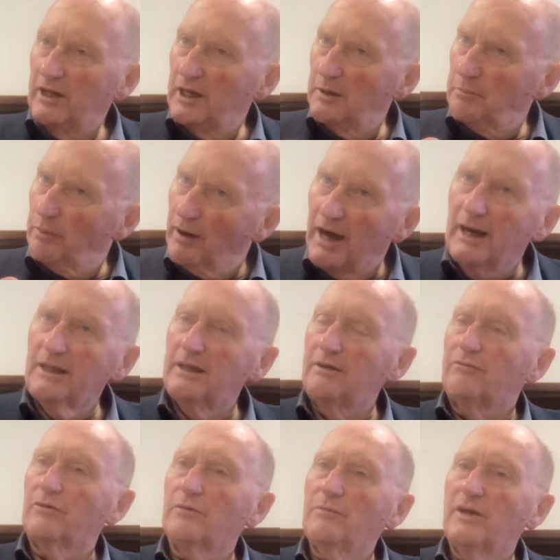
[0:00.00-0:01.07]
departed
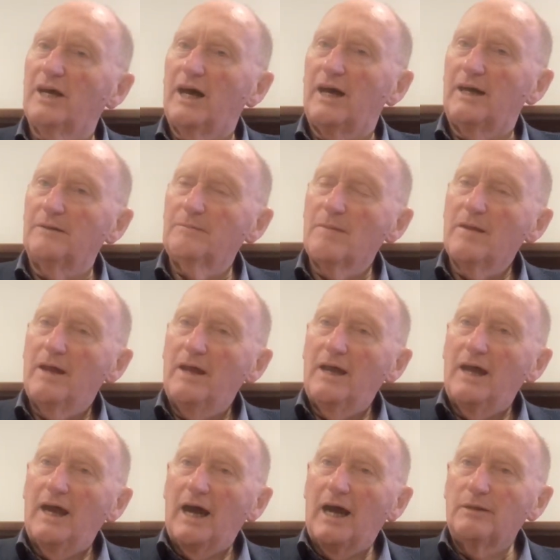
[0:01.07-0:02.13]
from that.
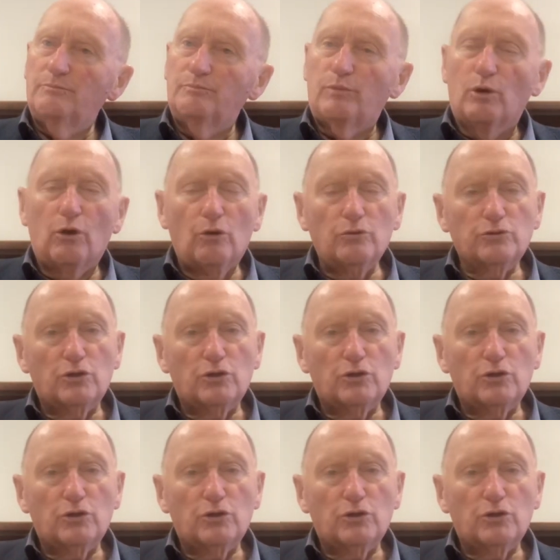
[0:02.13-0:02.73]
And Paul's